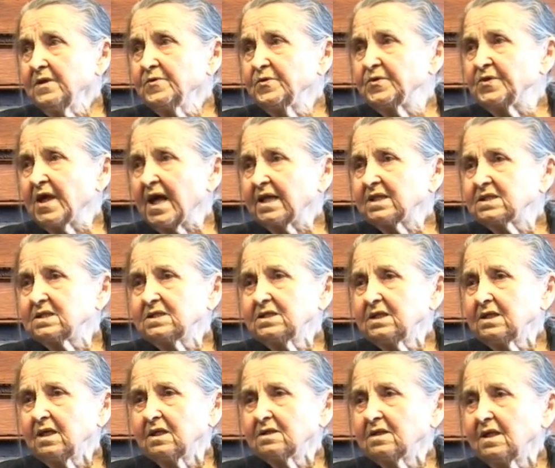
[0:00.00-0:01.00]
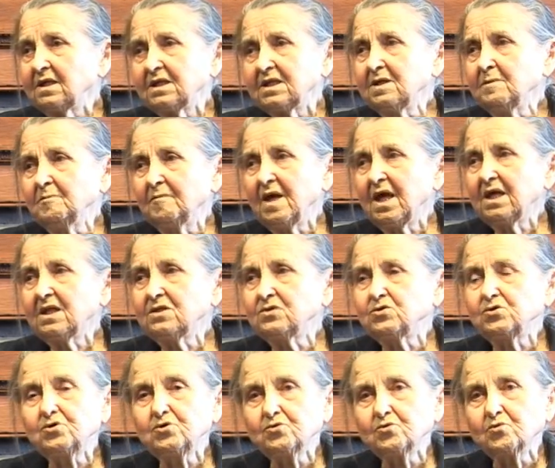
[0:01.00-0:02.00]
that he made
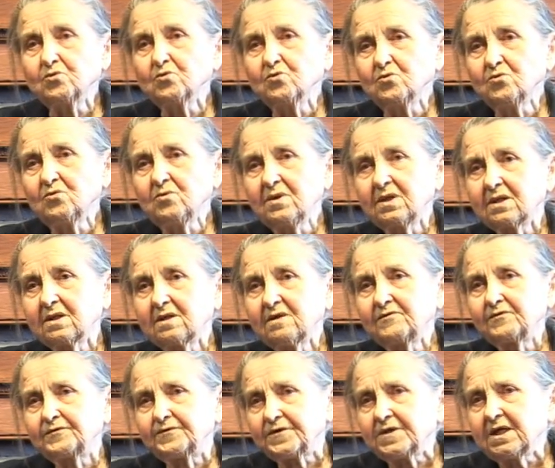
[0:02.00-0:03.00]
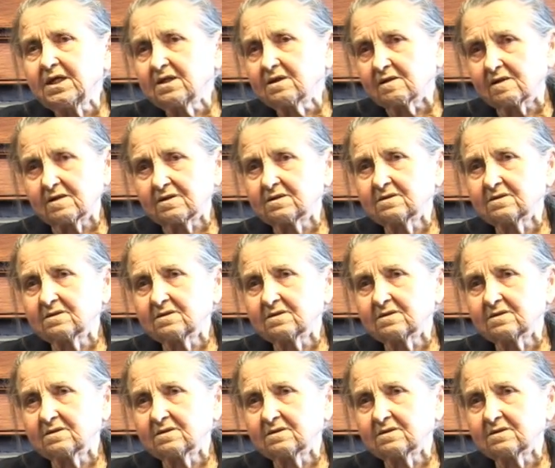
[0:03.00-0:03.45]
you feel